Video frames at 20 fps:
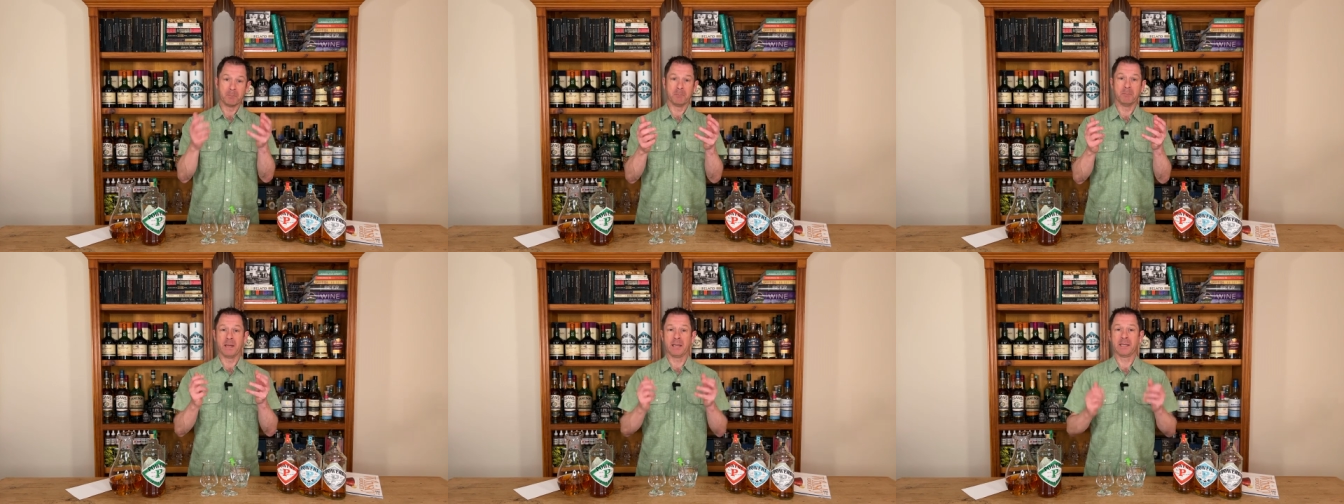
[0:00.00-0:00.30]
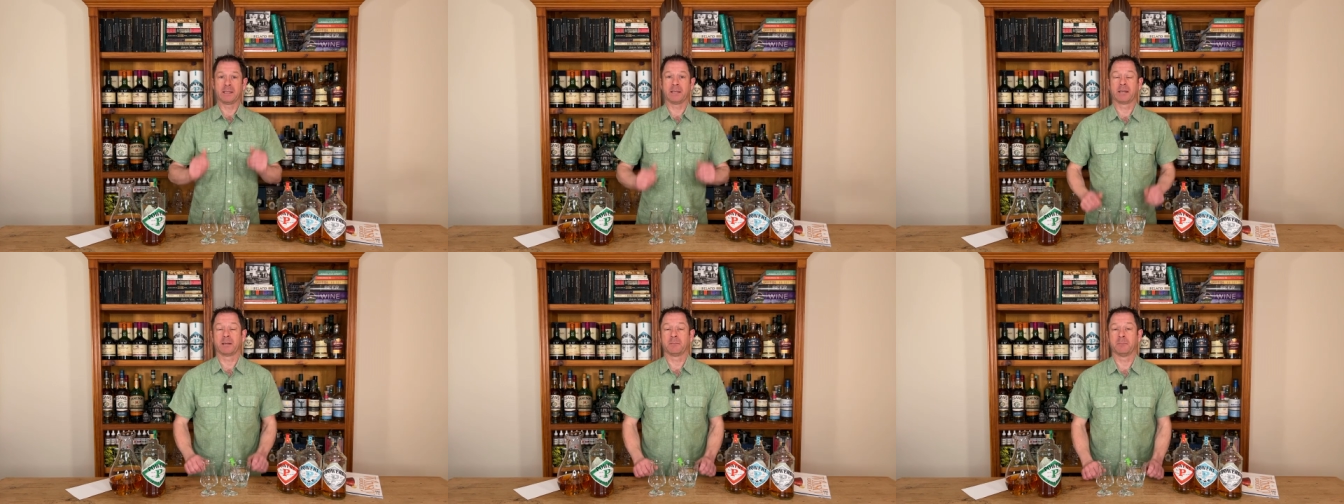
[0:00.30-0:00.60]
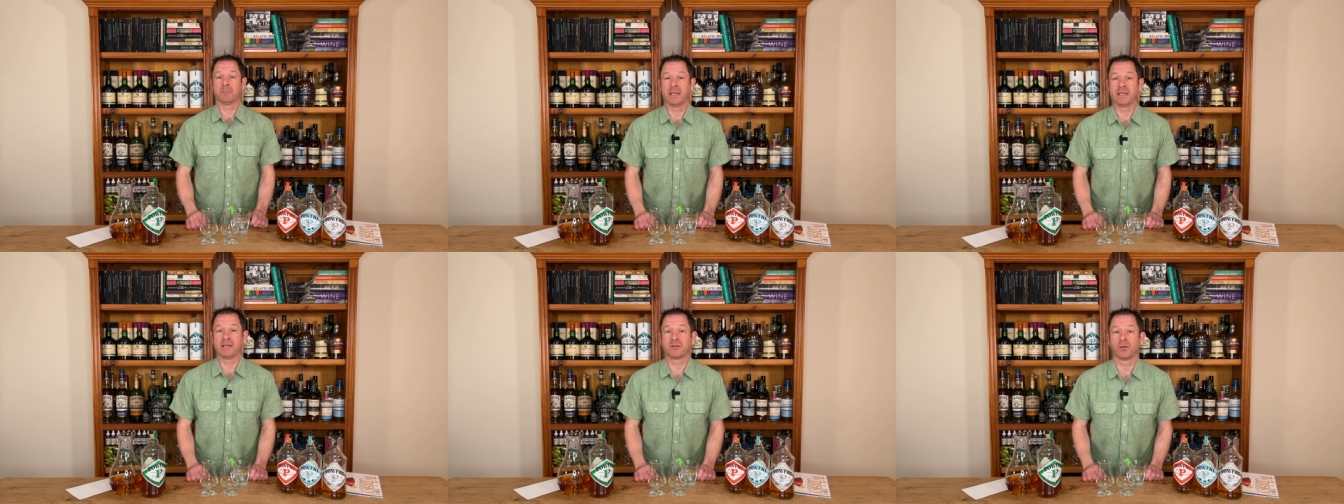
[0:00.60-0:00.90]
make,
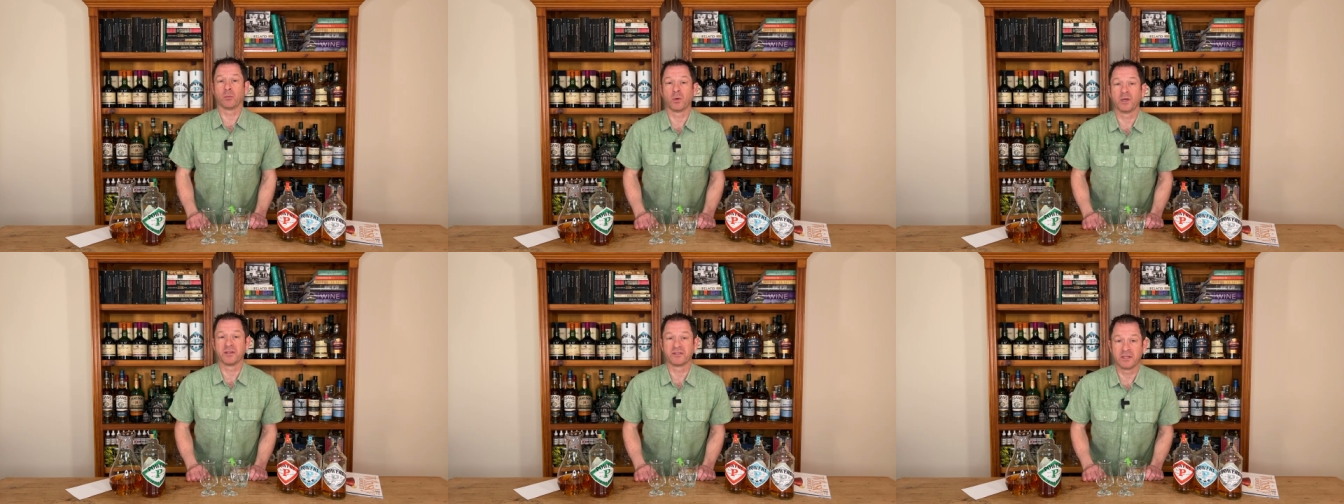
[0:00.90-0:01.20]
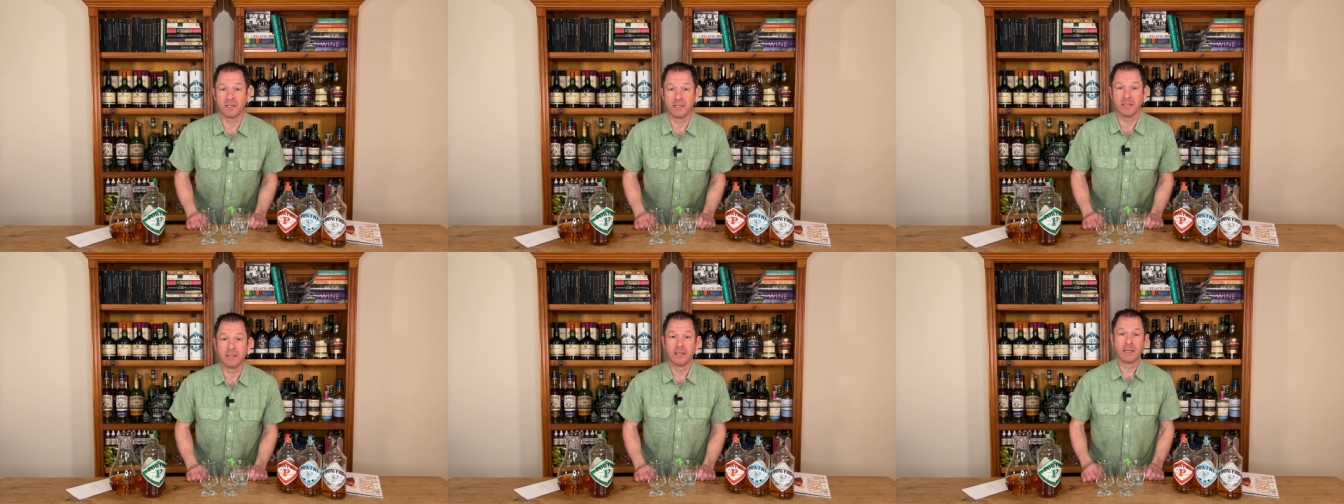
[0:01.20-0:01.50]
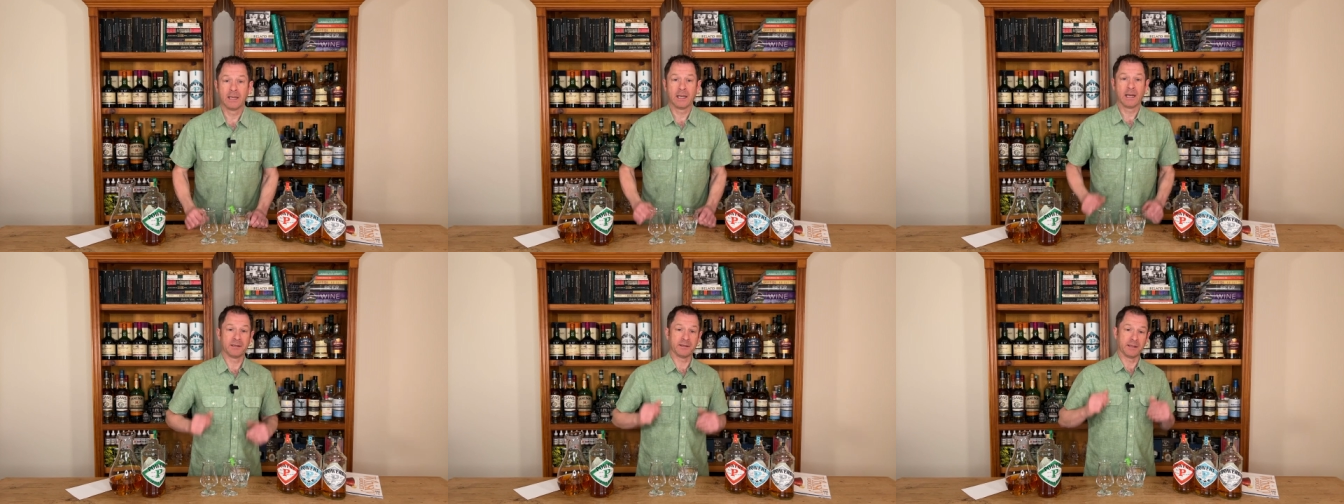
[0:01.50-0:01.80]
make the
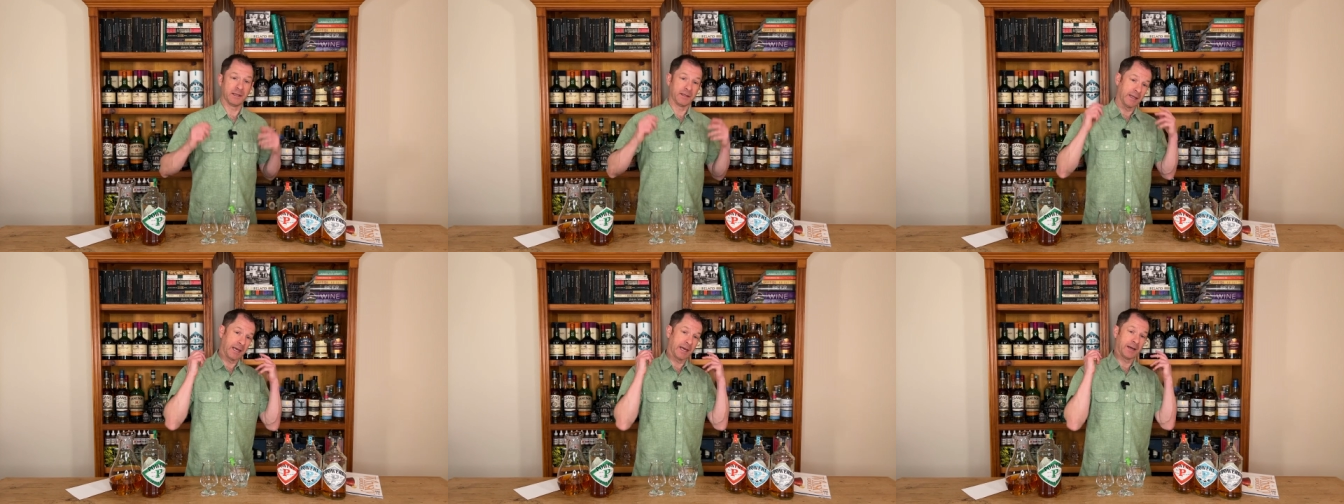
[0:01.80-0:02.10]
whiskey, and then